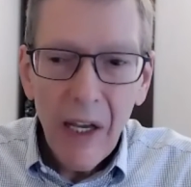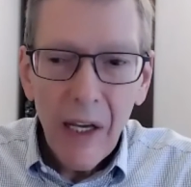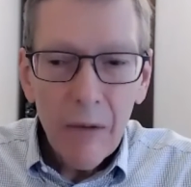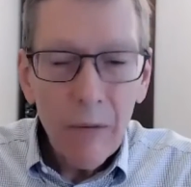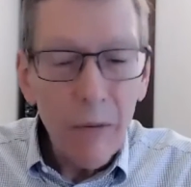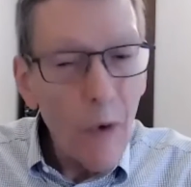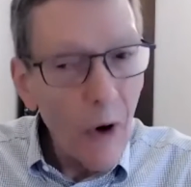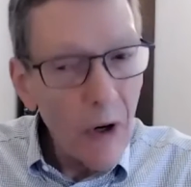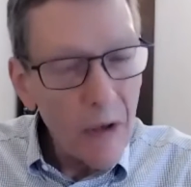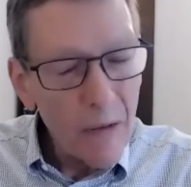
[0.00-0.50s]

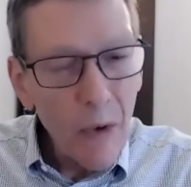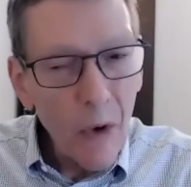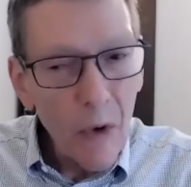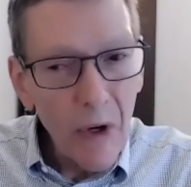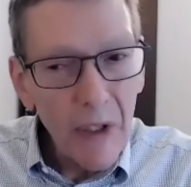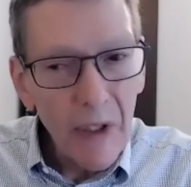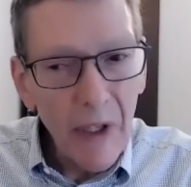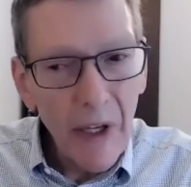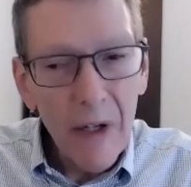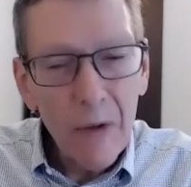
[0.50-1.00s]
More
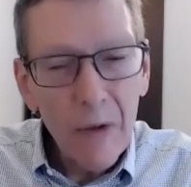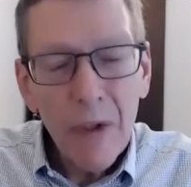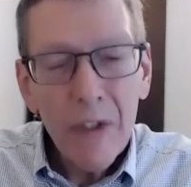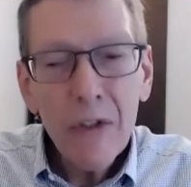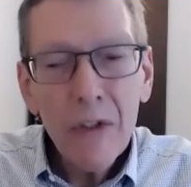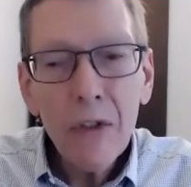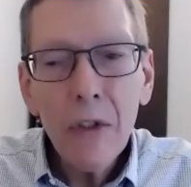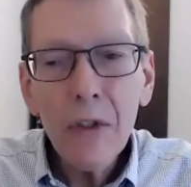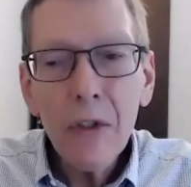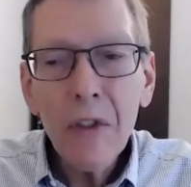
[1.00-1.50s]
importantly,
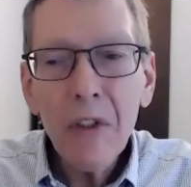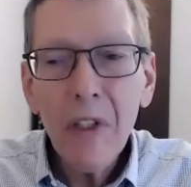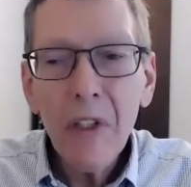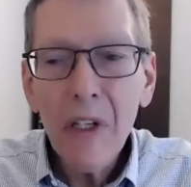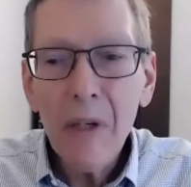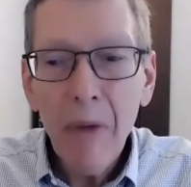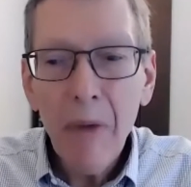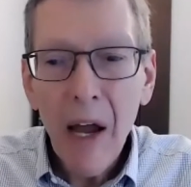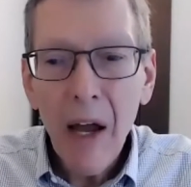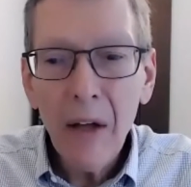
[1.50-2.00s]
reduce the
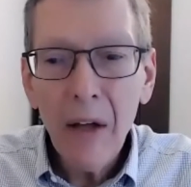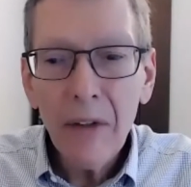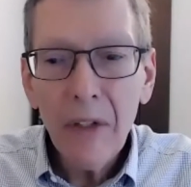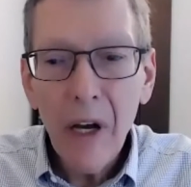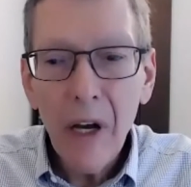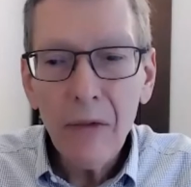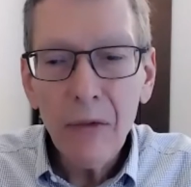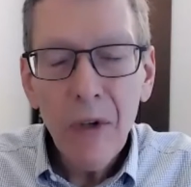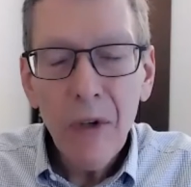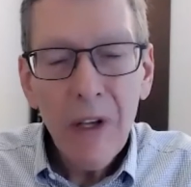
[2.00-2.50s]
amount
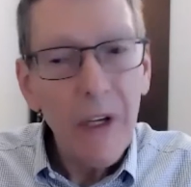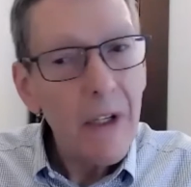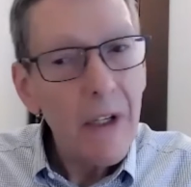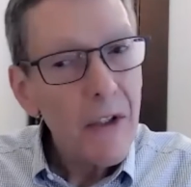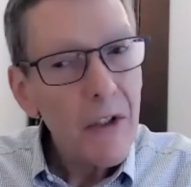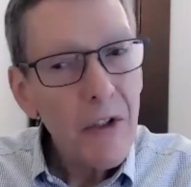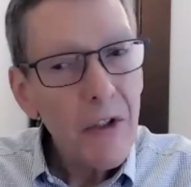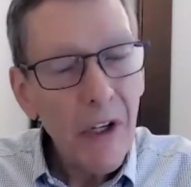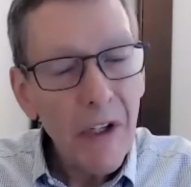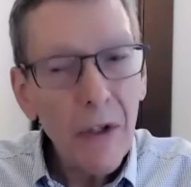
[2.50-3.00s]
of
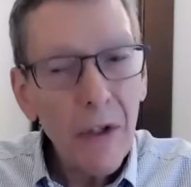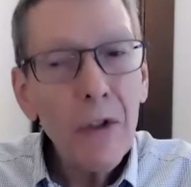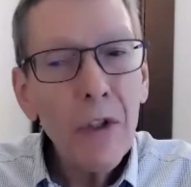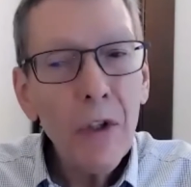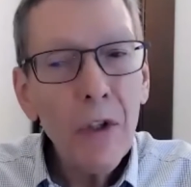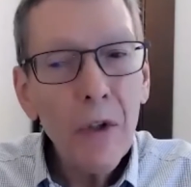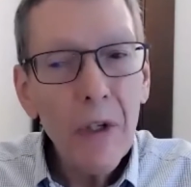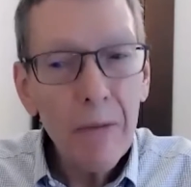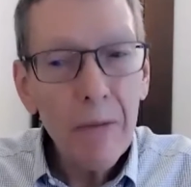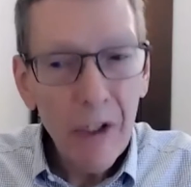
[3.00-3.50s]

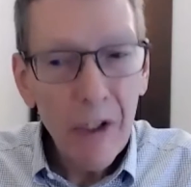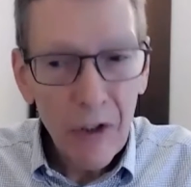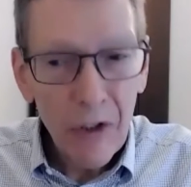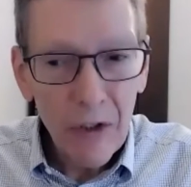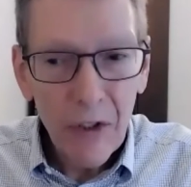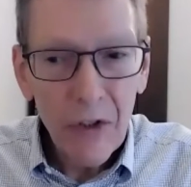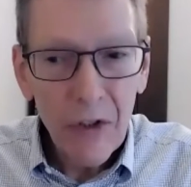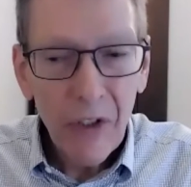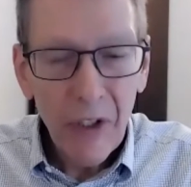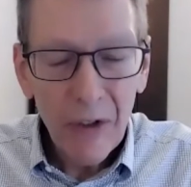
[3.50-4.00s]
CO2
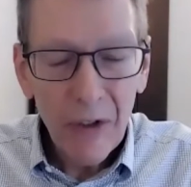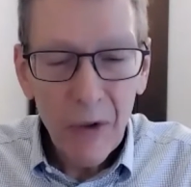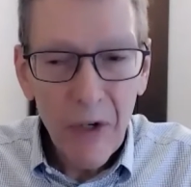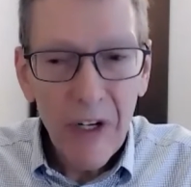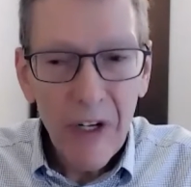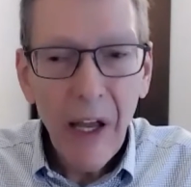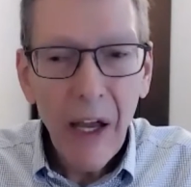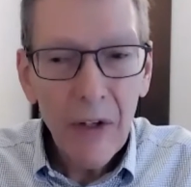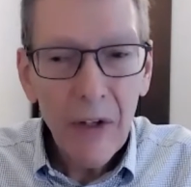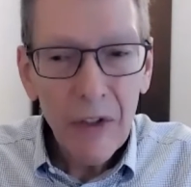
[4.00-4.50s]
emissions and
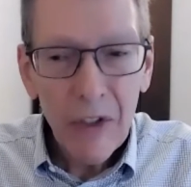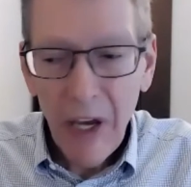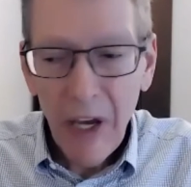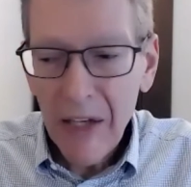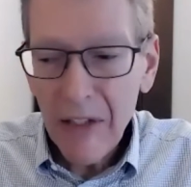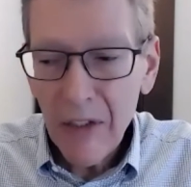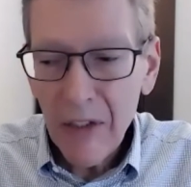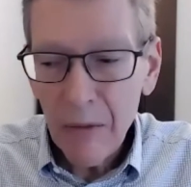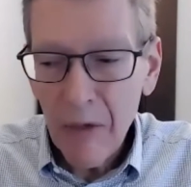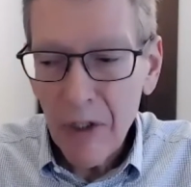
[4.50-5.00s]
greenhouse
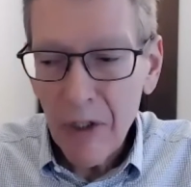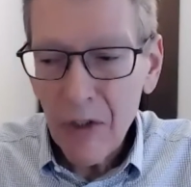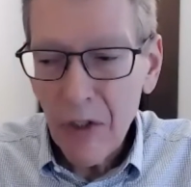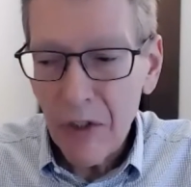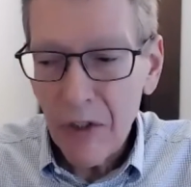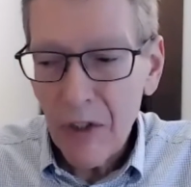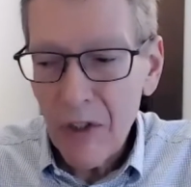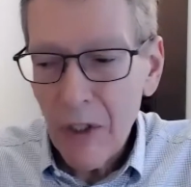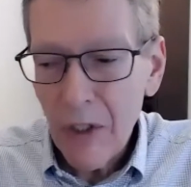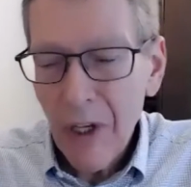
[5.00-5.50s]
gas
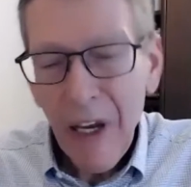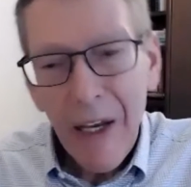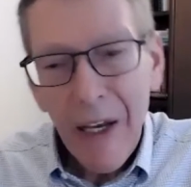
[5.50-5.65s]
emissions.